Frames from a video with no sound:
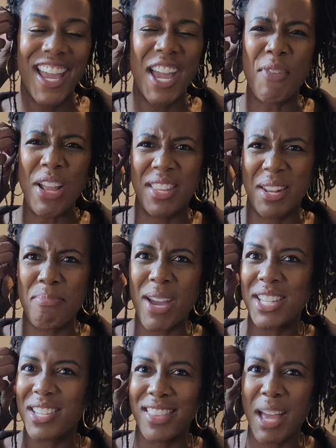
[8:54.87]
If I didn't
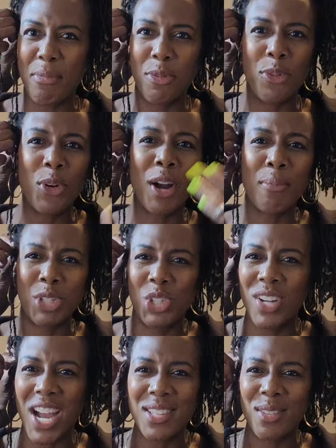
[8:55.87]
mention that before, but you
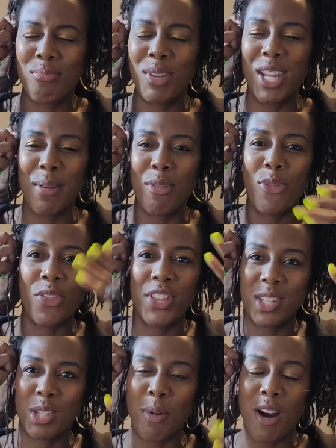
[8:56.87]
guys have been here before.
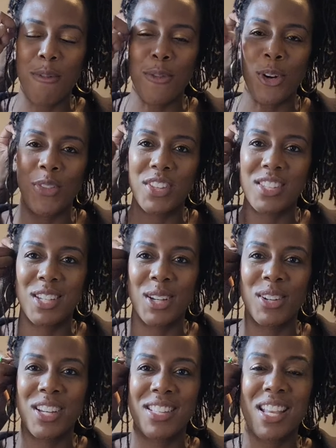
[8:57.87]
This is part four of the
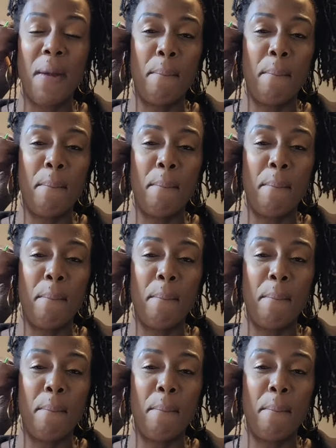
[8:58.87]
series.